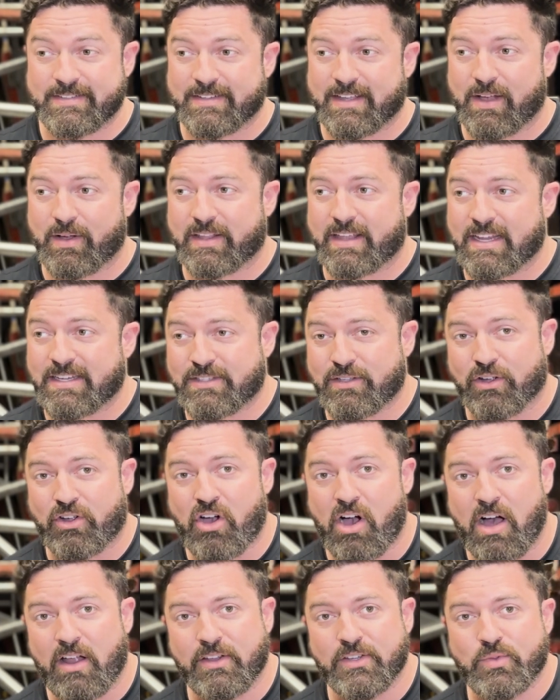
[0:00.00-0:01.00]
I guess they'll
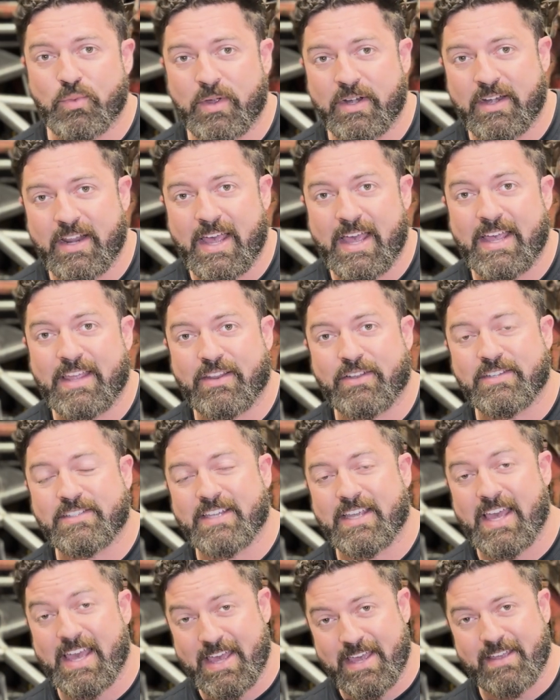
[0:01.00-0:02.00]
call us one day and they'll
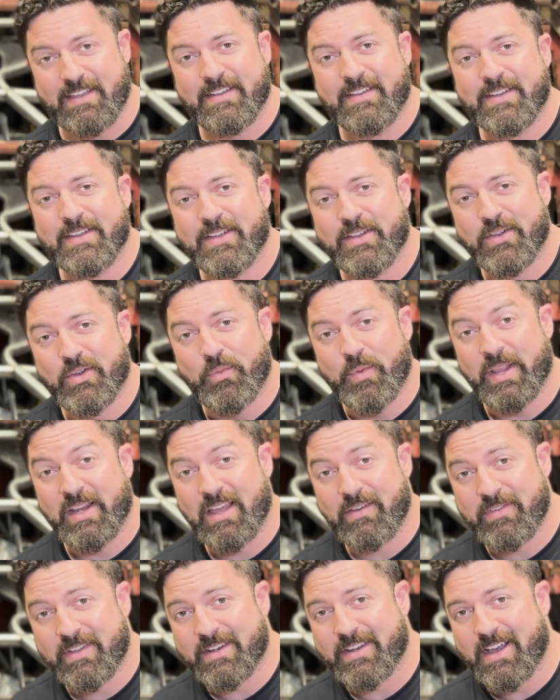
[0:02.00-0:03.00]
say, hey, we
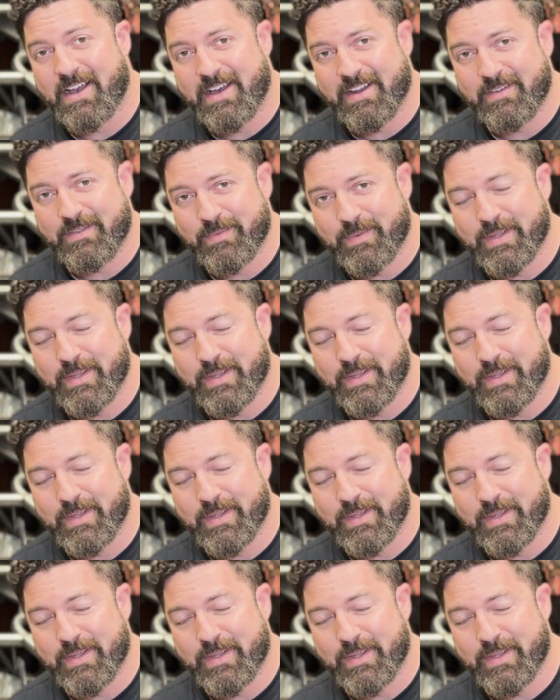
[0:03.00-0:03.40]
love you, Don.